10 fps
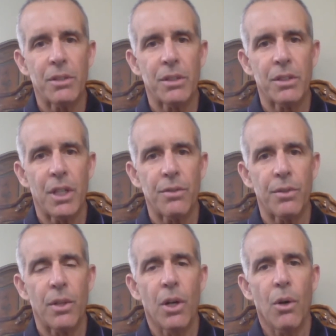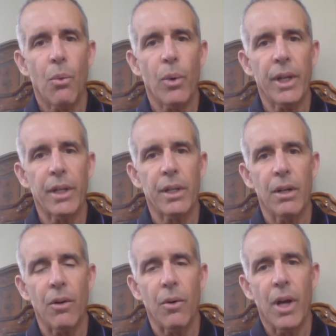successful way to
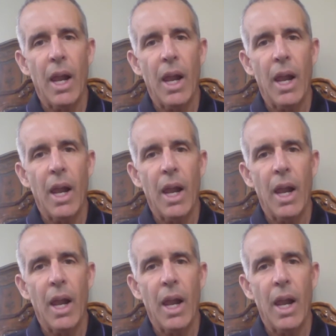go.